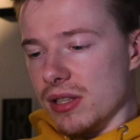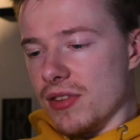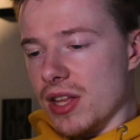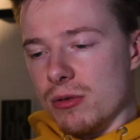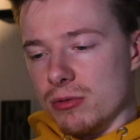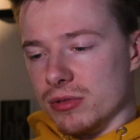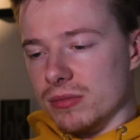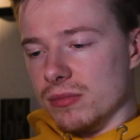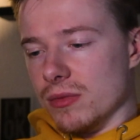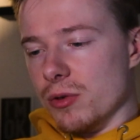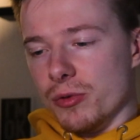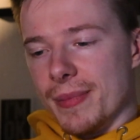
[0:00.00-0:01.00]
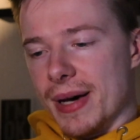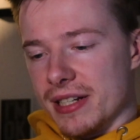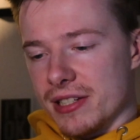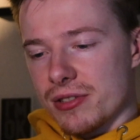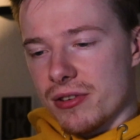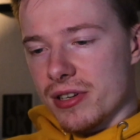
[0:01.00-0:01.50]
I love that old
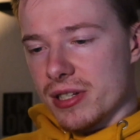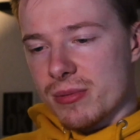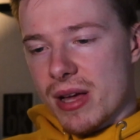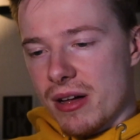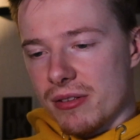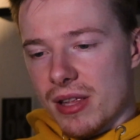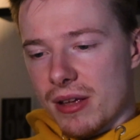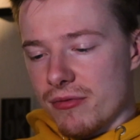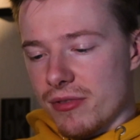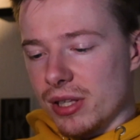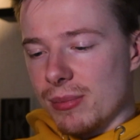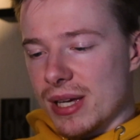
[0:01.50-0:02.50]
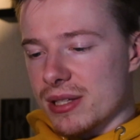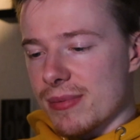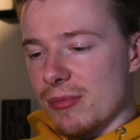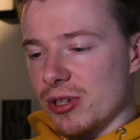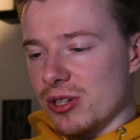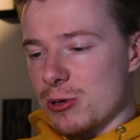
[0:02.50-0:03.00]
Bannister as well. That really makes
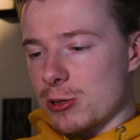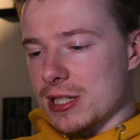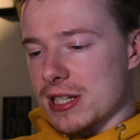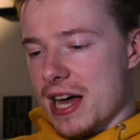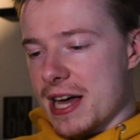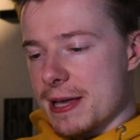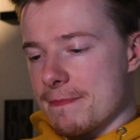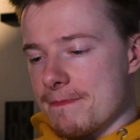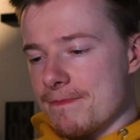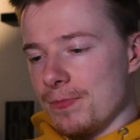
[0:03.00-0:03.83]
me want to go to Skye.